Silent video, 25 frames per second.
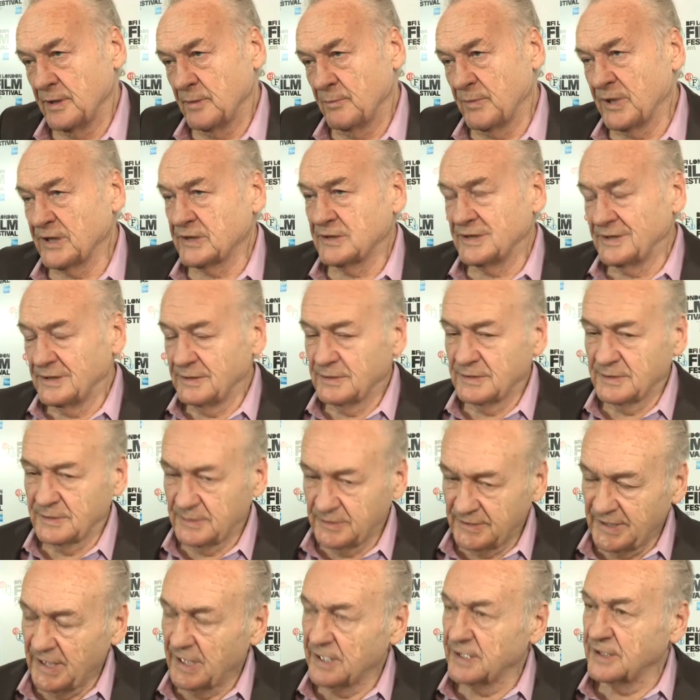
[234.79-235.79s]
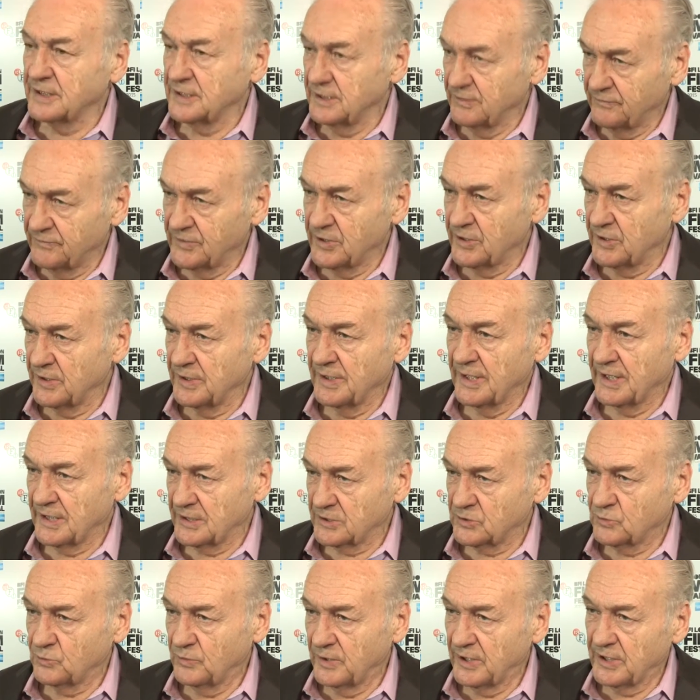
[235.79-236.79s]
but done in a very
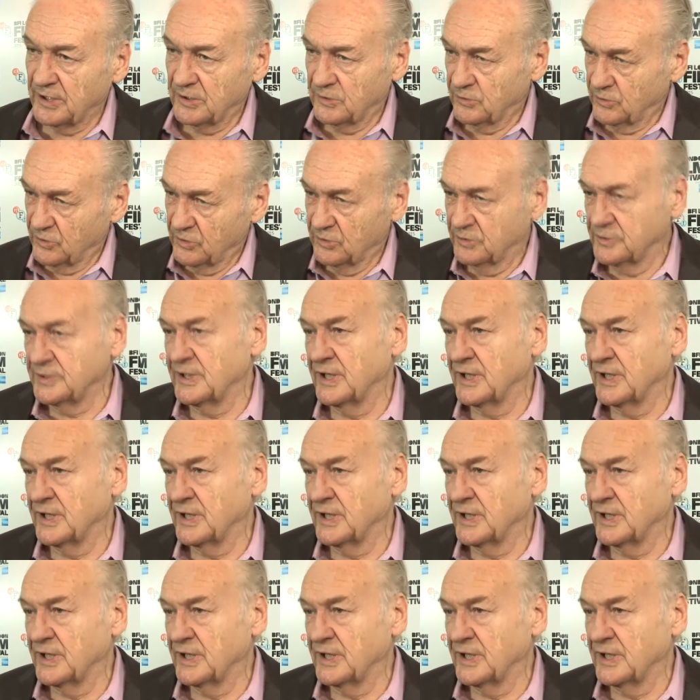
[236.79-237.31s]
light way, you know.